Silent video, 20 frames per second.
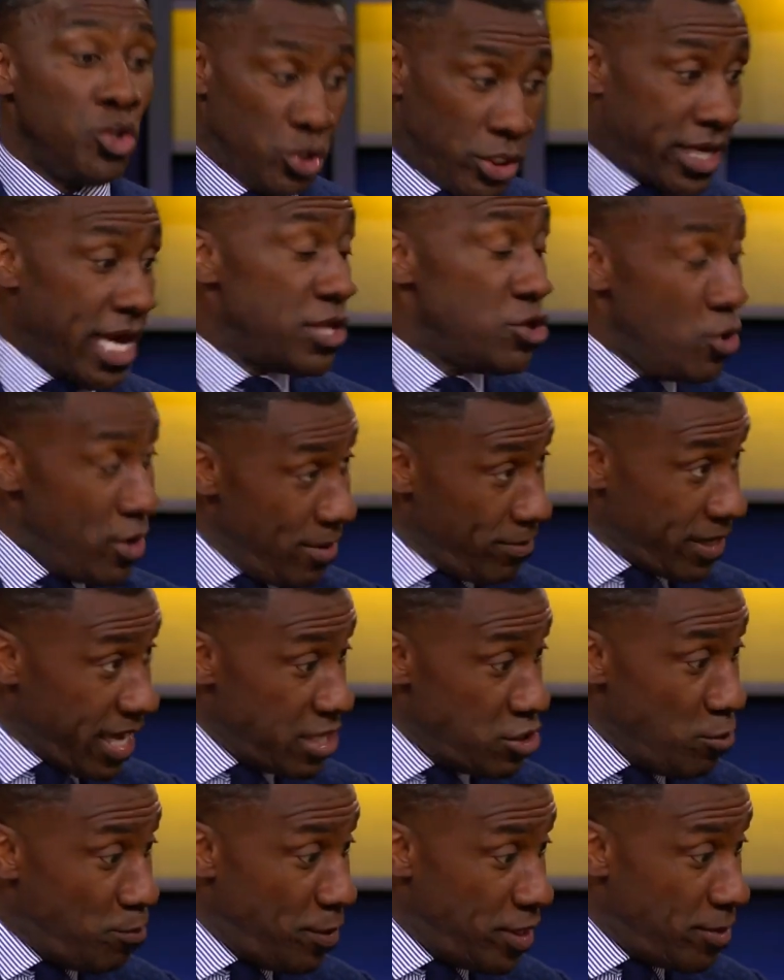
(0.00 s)
Can
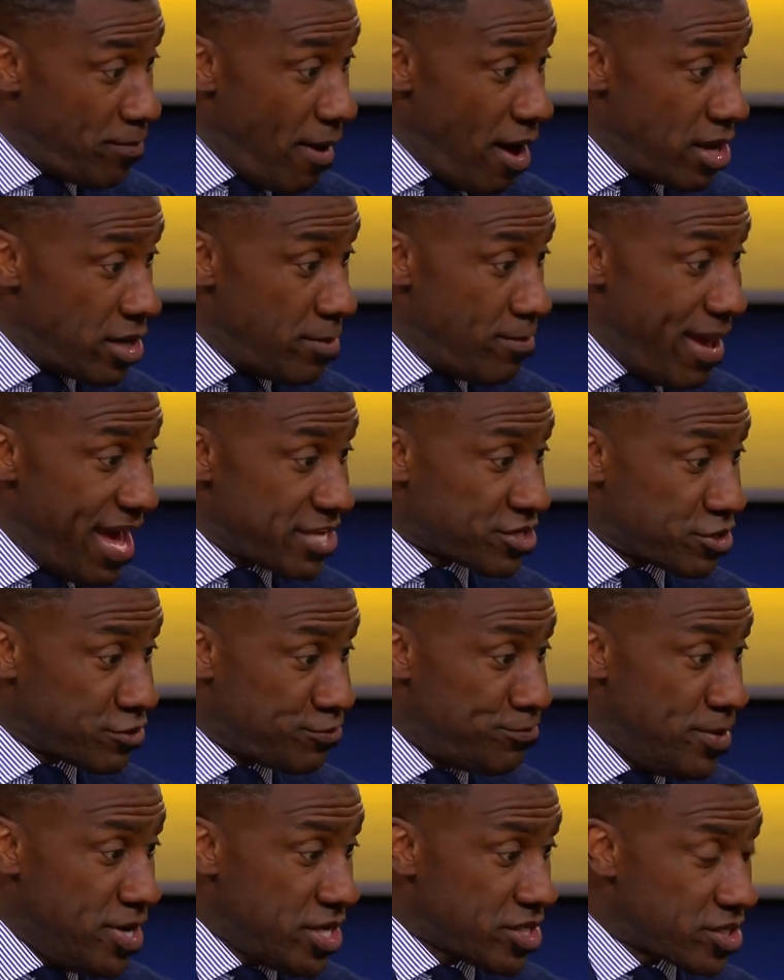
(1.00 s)
you put the ball in the basket,
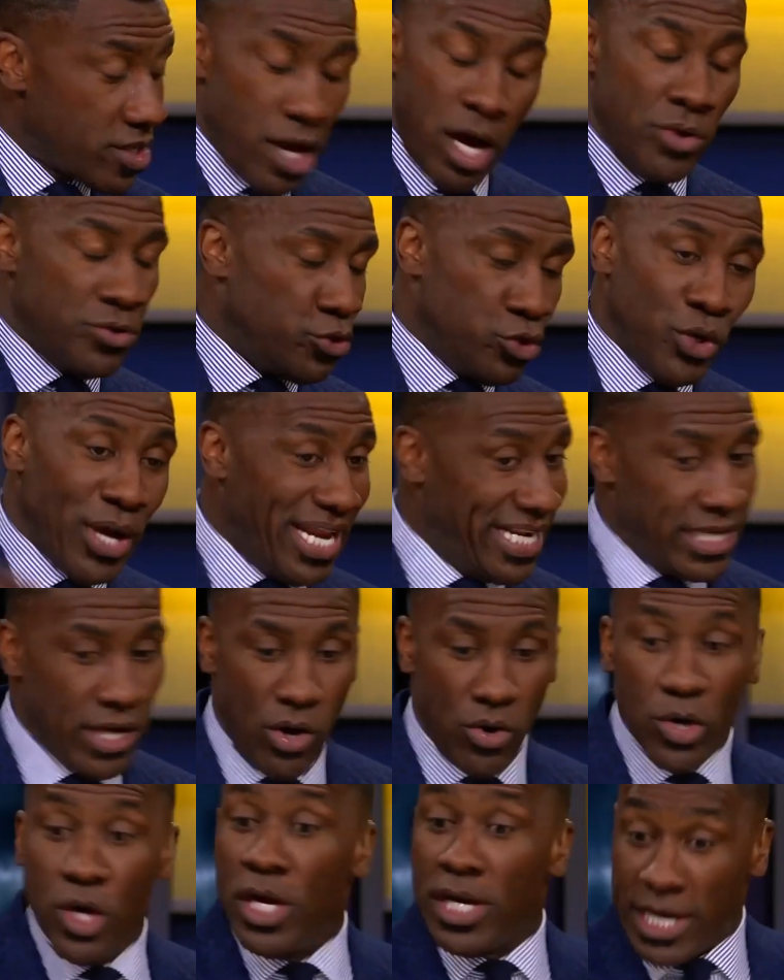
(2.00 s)
Smush? Oh, you got to
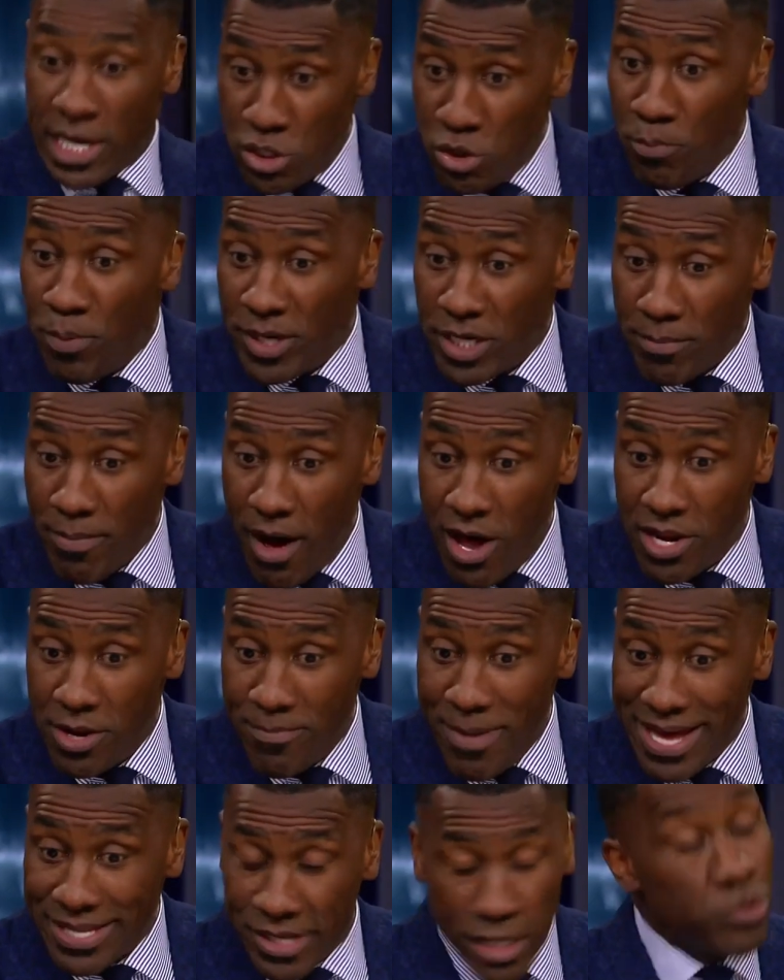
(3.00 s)
go. Can you put the ball in the
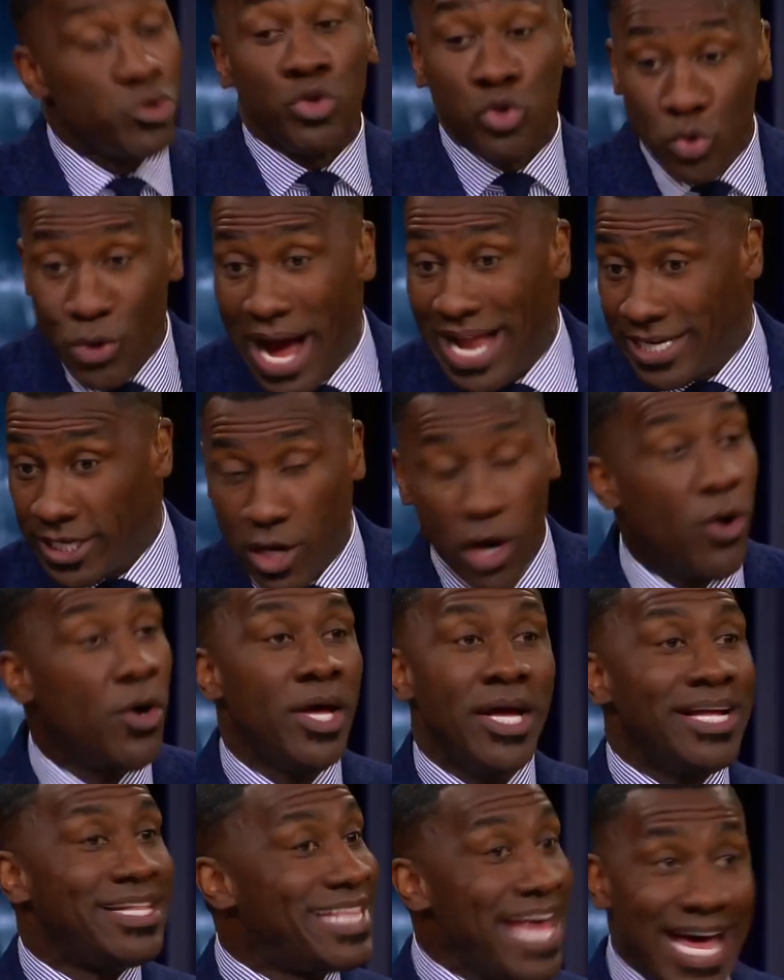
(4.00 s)
basket? You got to go.
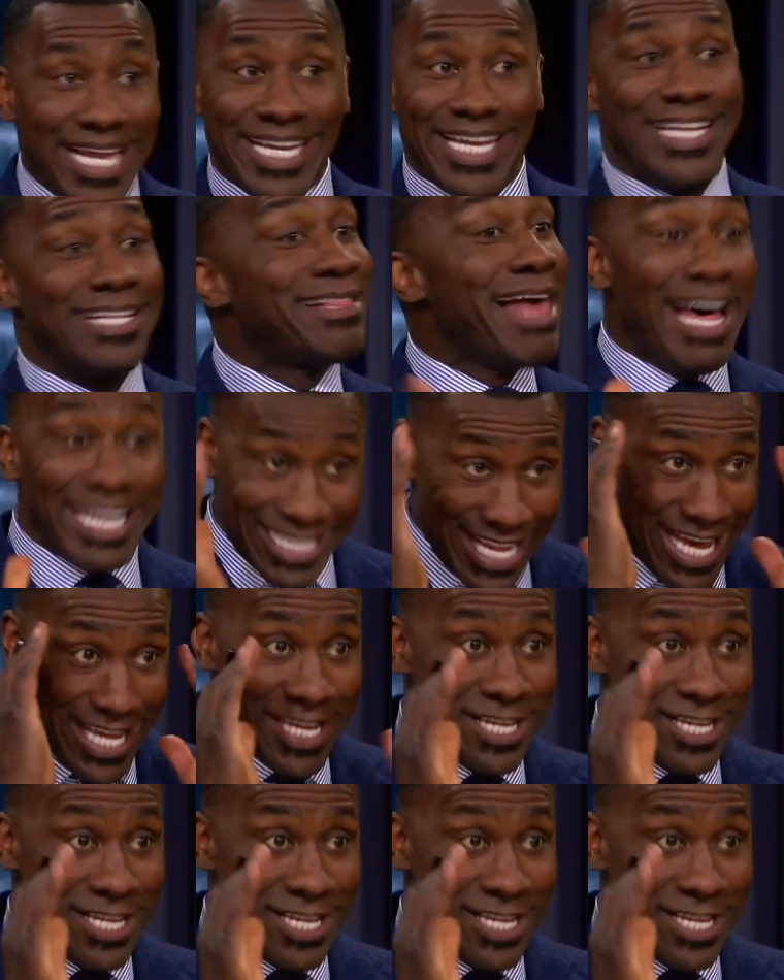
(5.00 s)
That's how